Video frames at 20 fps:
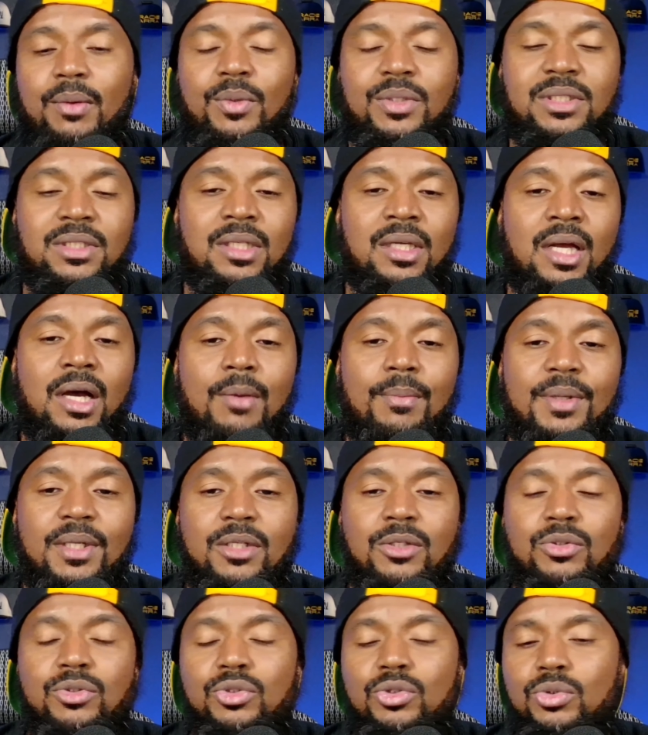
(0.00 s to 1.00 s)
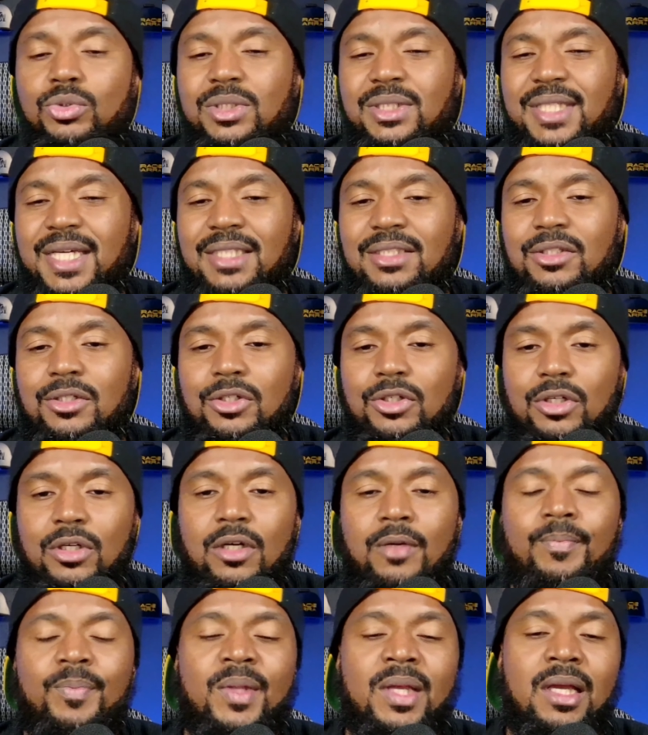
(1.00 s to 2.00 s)
which is helping you to stay
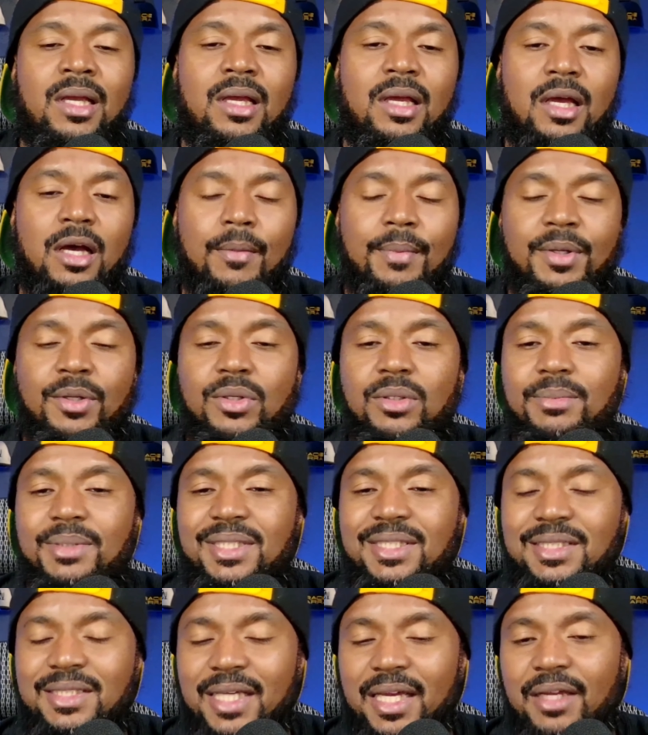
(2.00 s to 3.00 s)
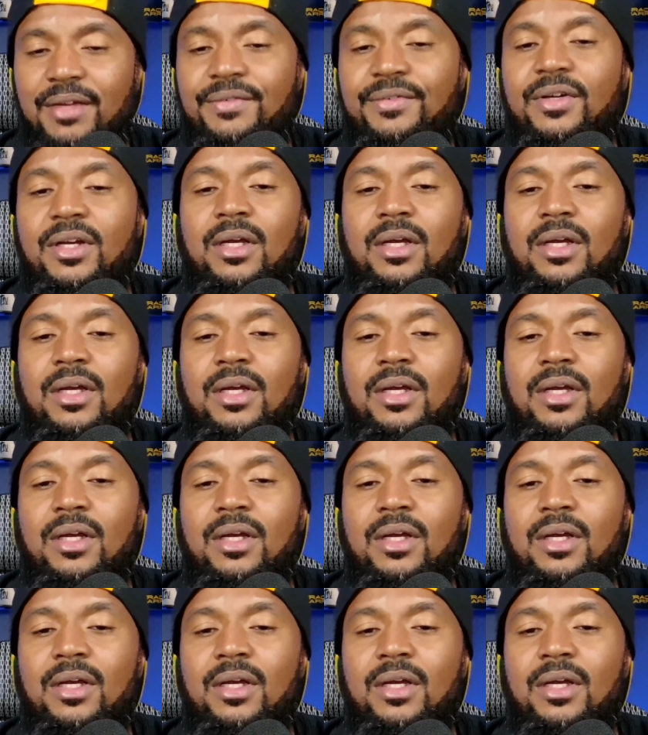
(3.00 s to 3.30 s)
secure, helping you to be safe